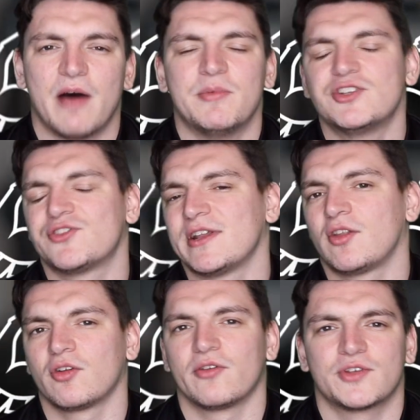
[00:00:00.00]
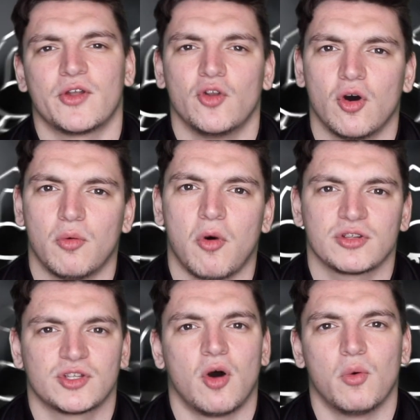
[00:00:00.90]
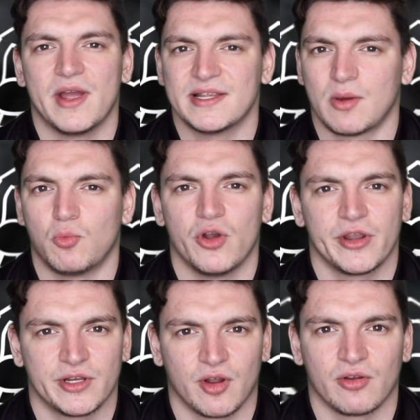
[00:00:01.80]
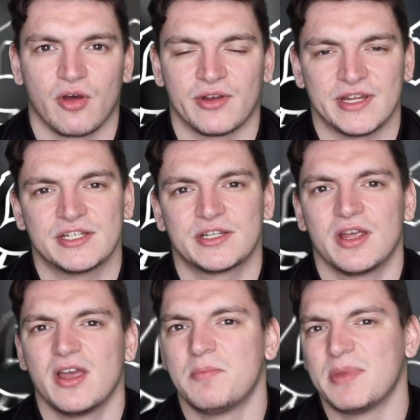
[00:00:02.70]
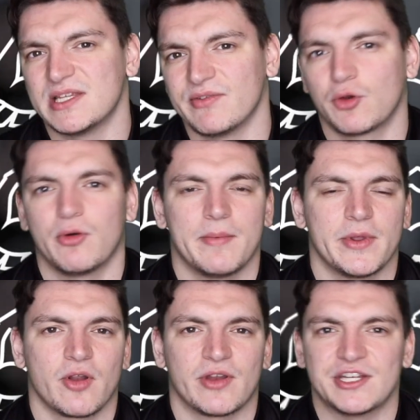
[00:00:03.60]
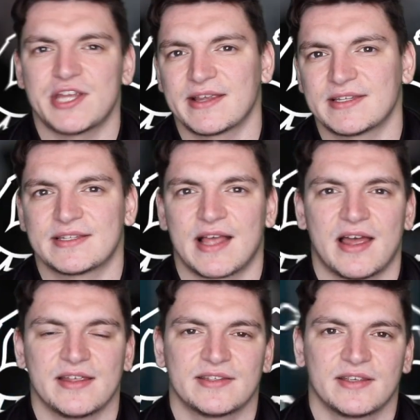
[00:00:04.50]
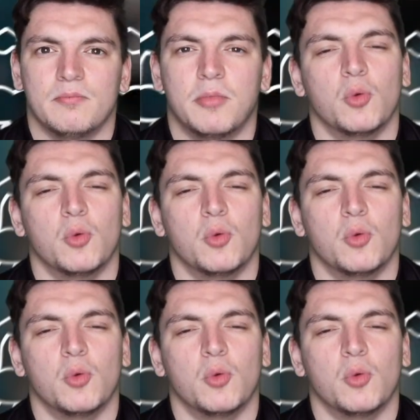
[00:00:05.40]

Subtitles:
I've been training long enough so I know what sort of weights I'm working on each piece of equipment, on each exercise,